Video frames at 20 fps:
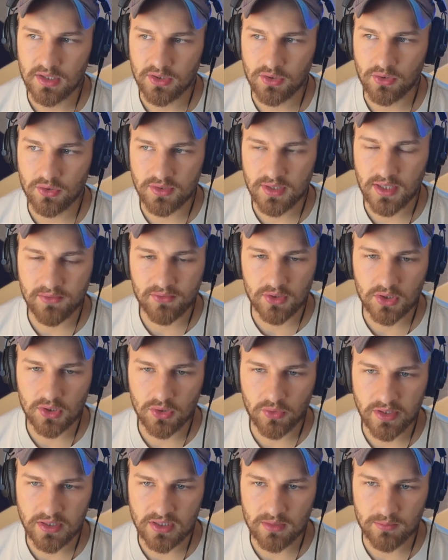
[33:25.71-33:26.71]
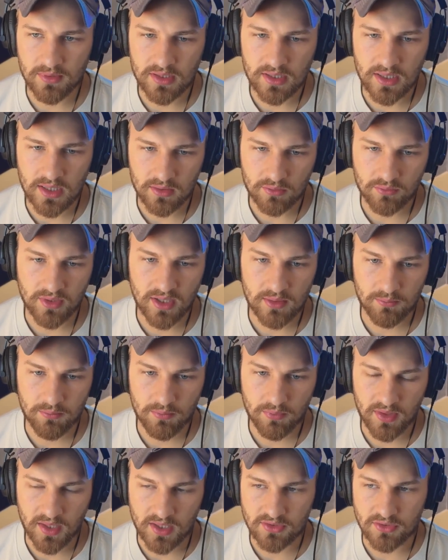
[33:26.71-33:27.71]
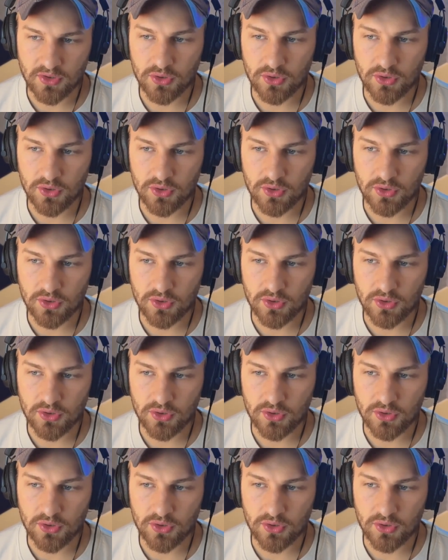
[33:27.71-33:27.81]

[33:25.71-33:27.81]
you're never going to be in the right thing.